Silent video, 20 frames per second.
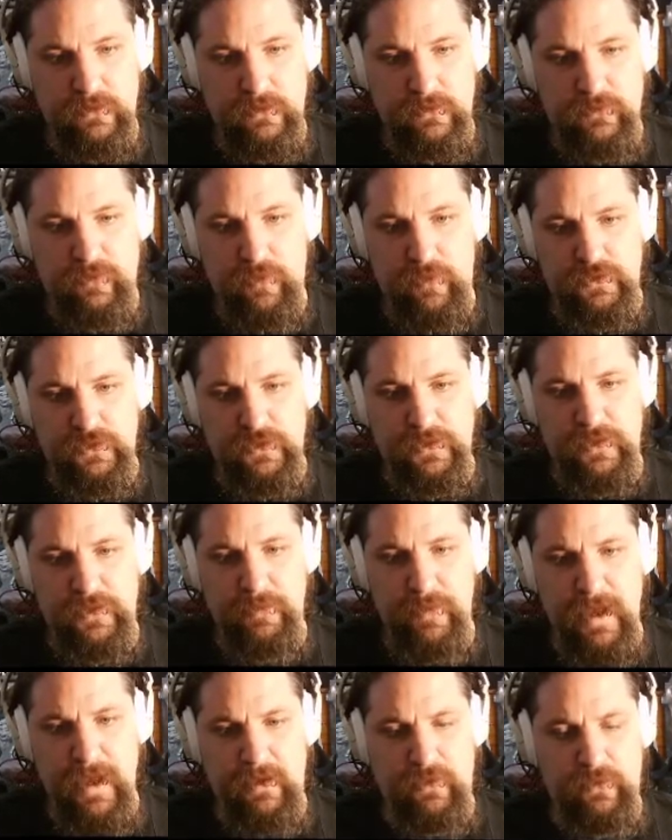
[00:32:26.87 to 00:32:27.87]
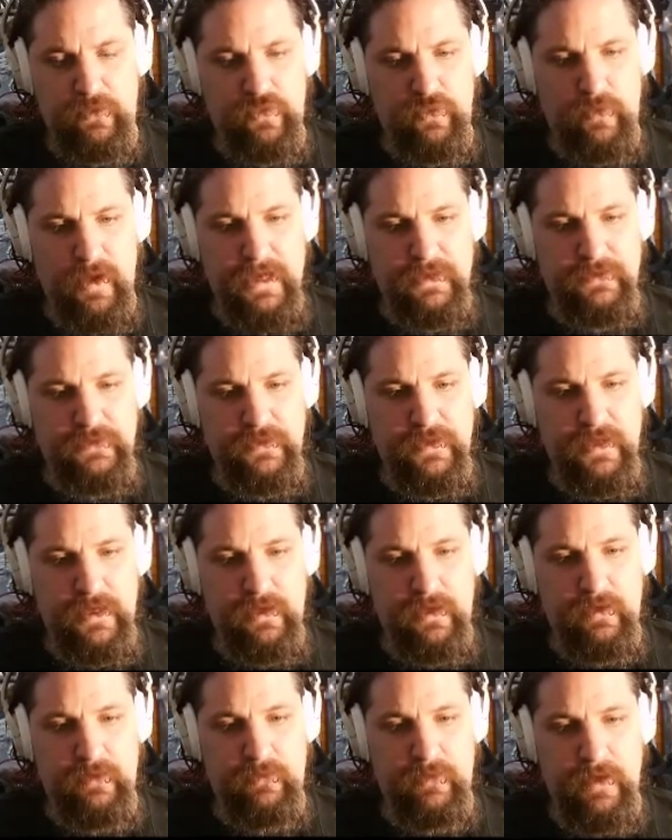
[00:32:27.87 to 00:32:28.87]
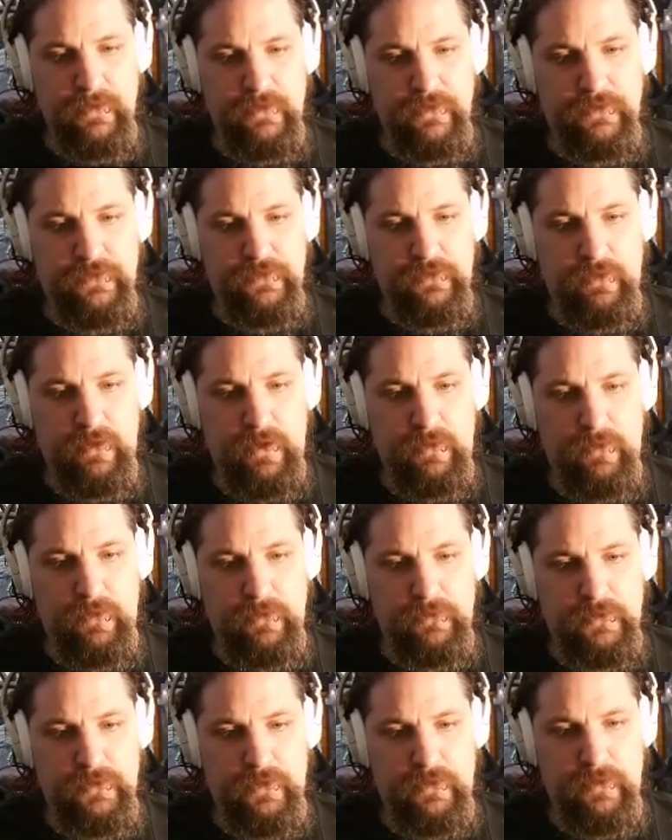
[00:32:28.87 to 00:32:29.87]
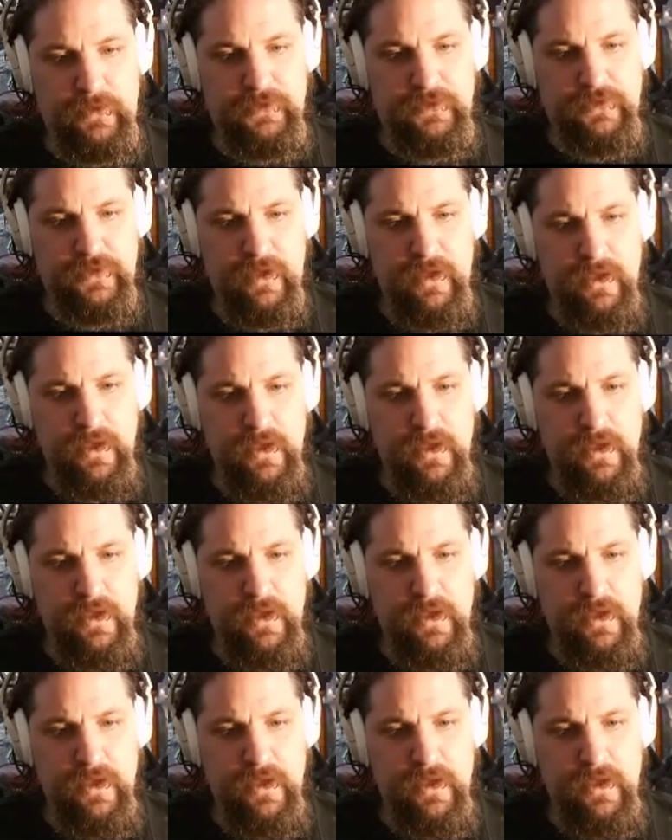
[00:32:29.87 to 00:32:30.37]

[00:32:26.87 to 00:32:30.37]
Fortunately, the metal grates there around this door won't always